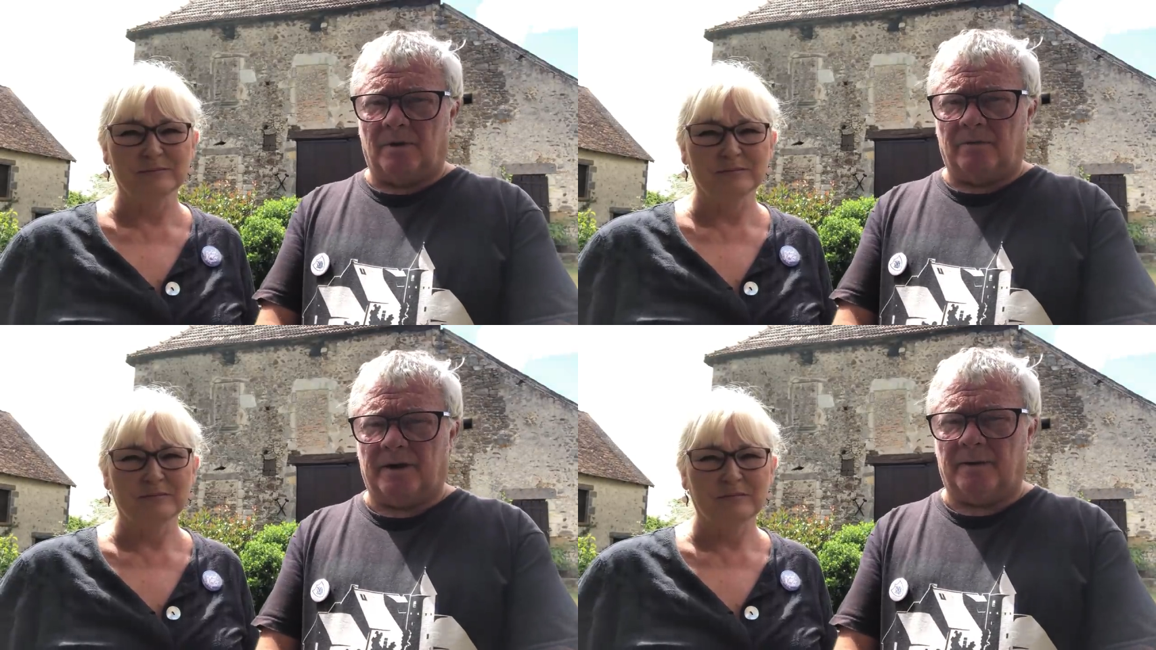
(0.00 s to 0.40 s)

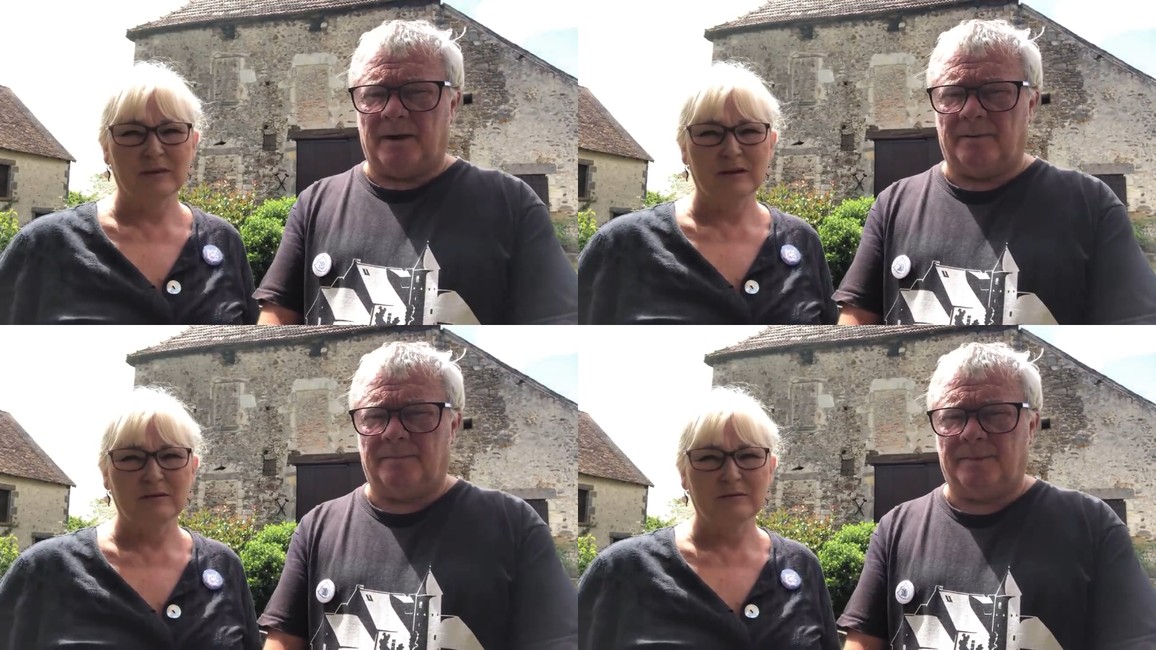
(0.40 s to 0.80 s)
Speaker 1: around
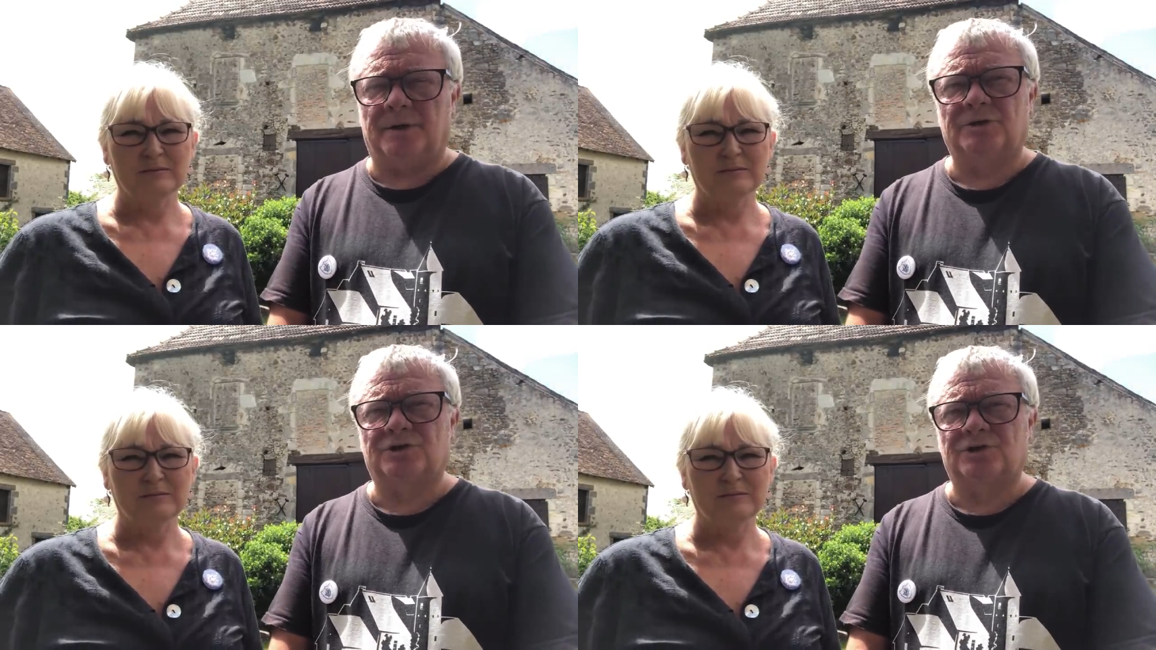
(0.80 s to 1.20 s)
about
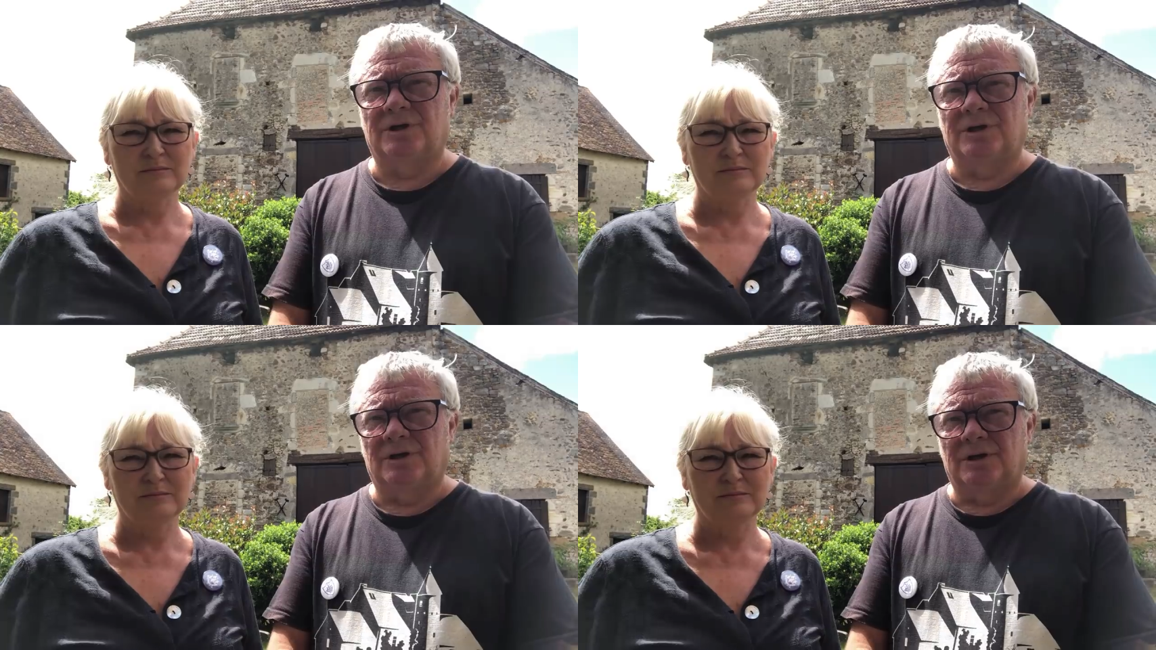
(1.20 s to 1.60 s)
March
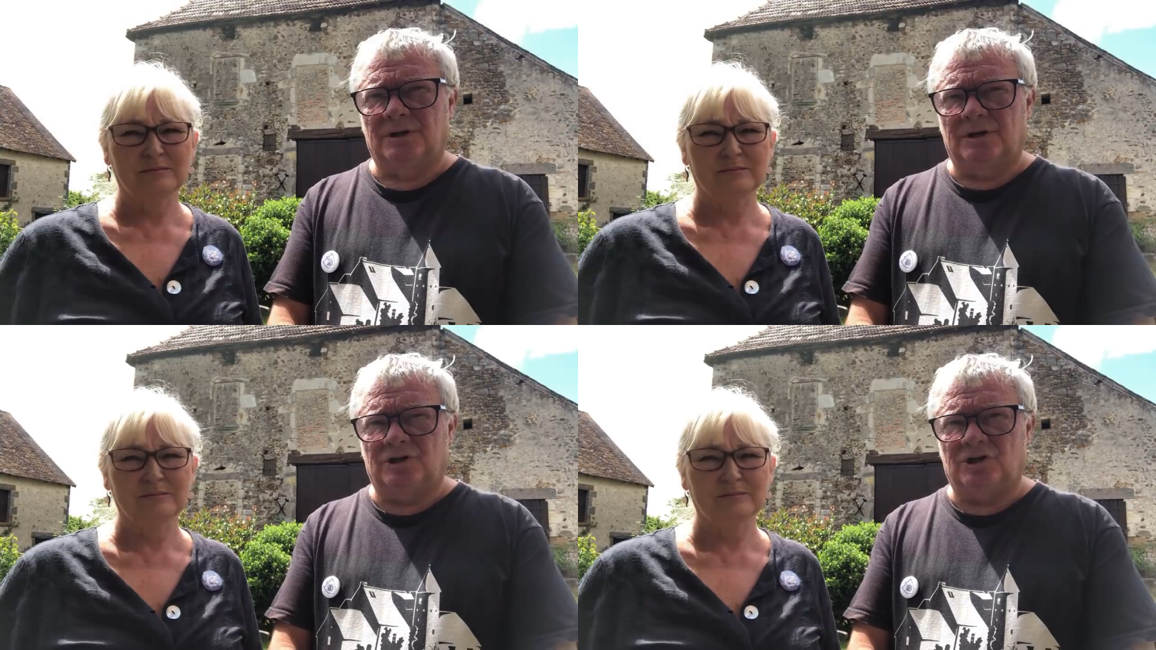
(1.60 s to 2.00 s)

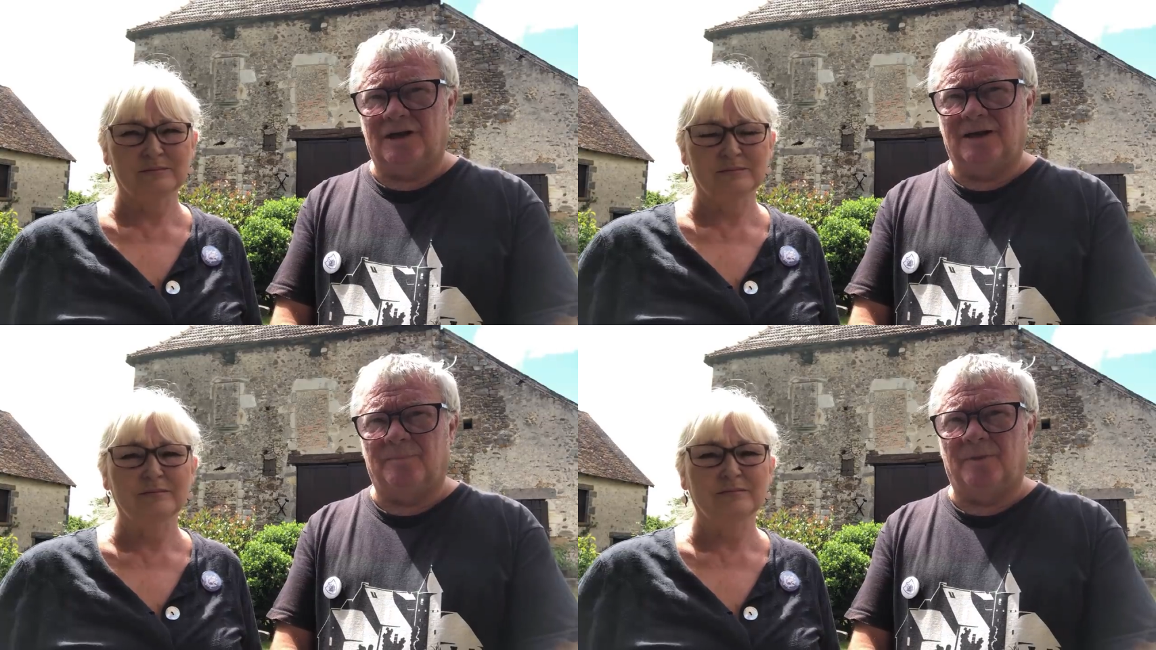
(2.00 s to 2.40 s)
this
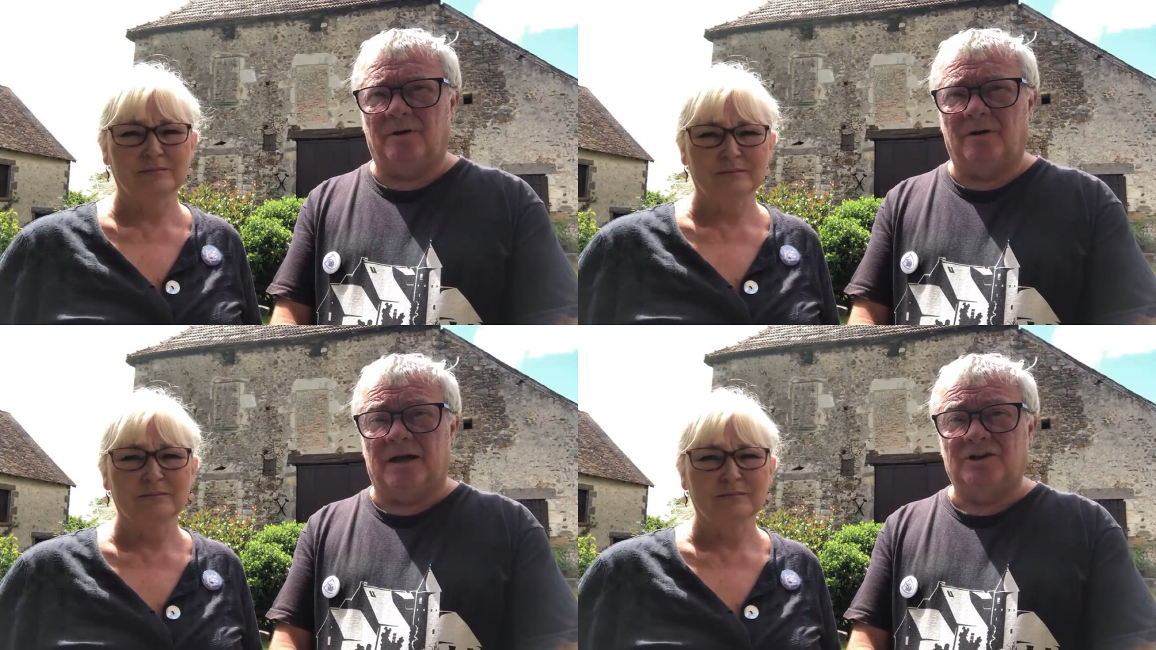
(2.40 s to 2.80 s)
year,
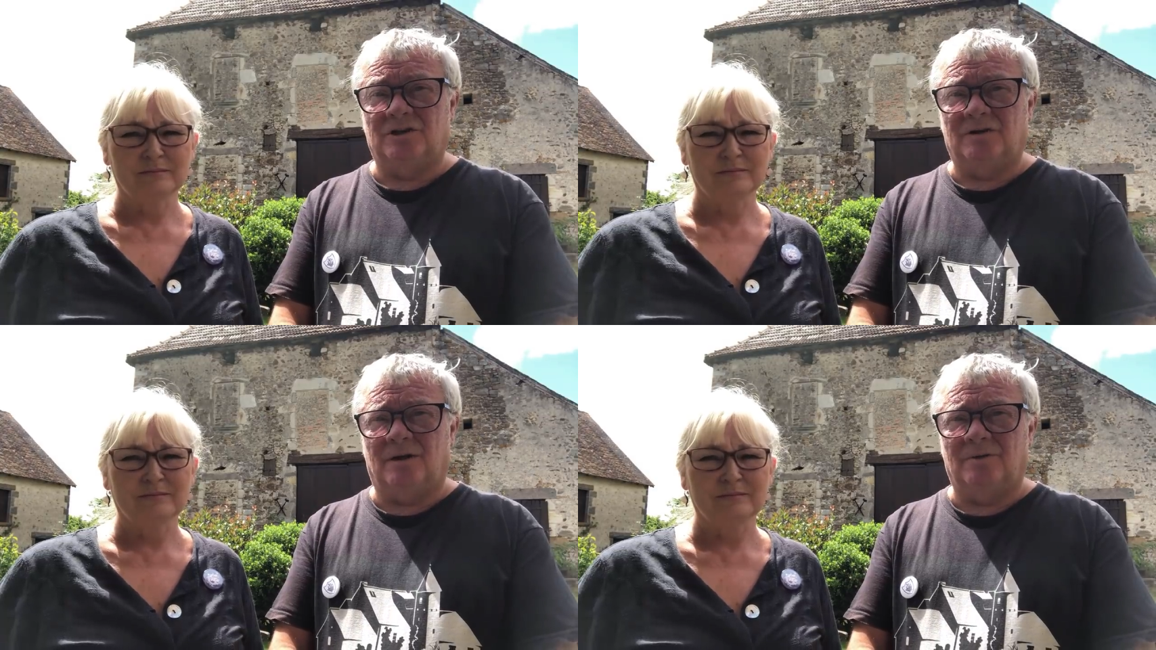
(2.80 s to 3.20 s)
but as
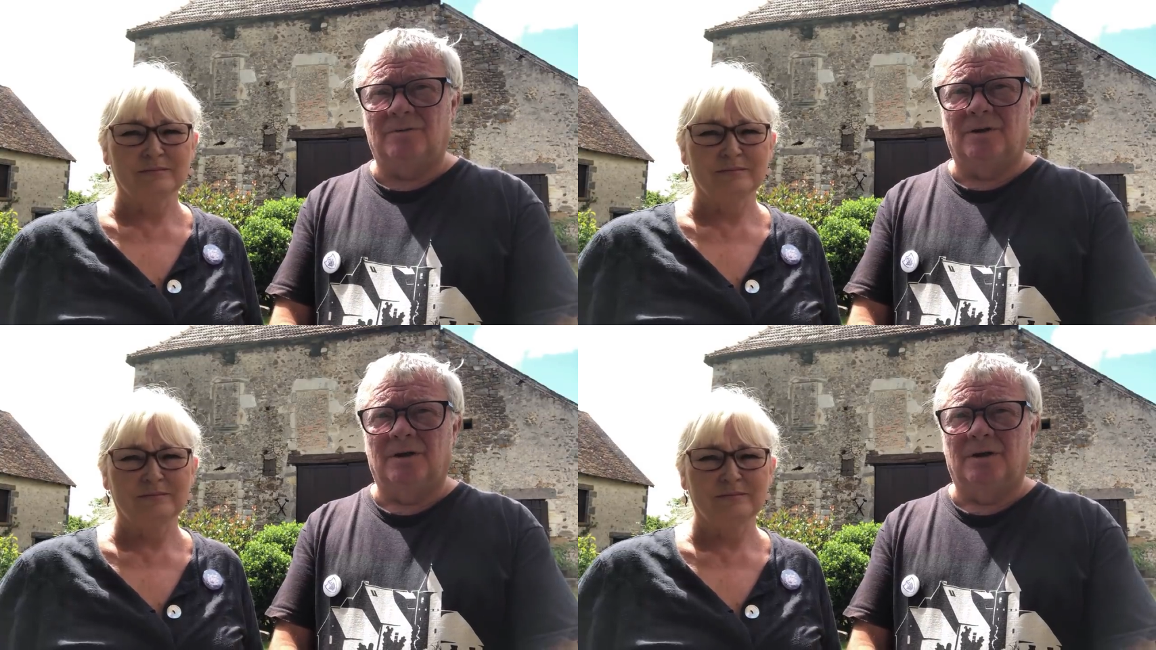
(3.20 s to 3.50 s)
you know,